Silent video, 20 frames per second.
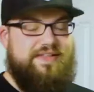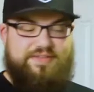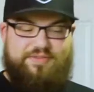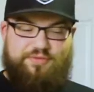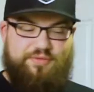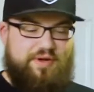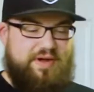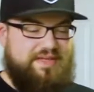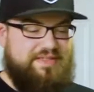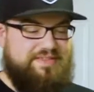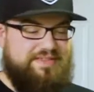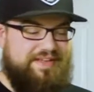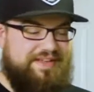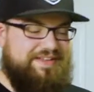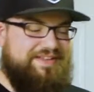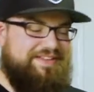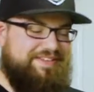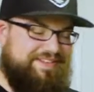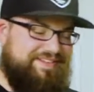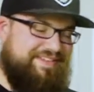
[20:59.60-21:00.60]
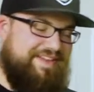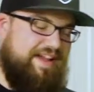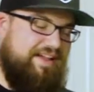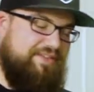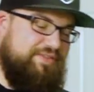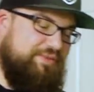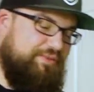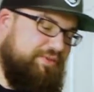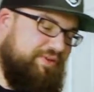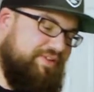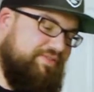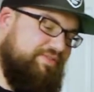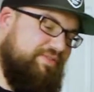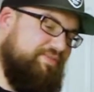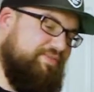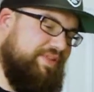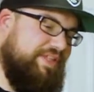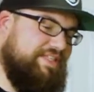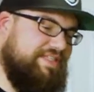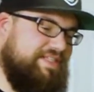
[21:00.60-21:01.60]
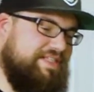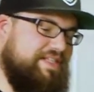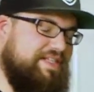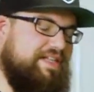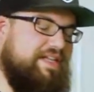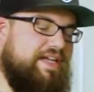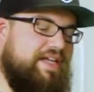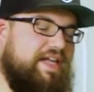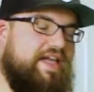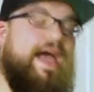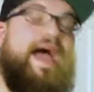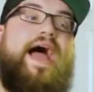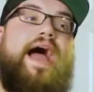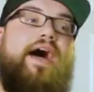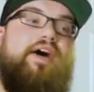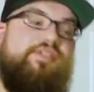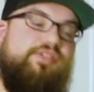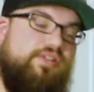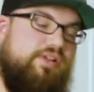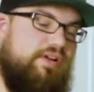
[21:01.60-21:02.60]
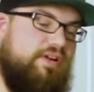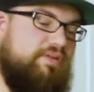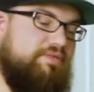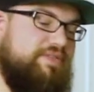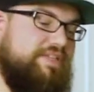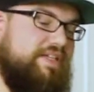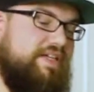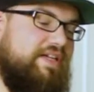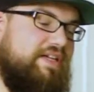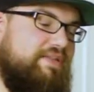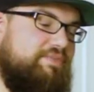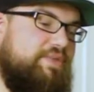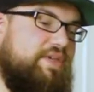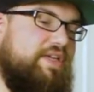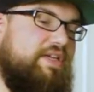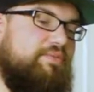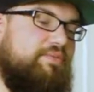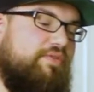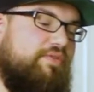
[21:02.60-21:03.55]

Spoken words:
That's right. Neither one of them. Let's see. How long was it going to be